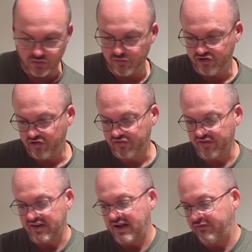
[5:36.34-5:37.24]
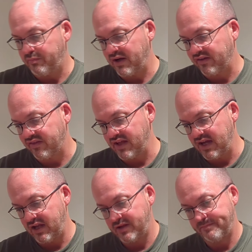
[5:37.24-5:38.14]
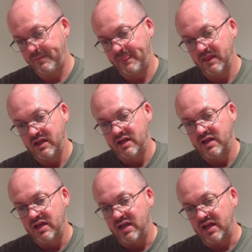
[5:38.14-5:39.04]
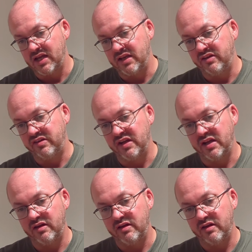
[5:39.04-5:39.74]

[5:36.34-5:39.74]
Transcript: always useful to have bags there. And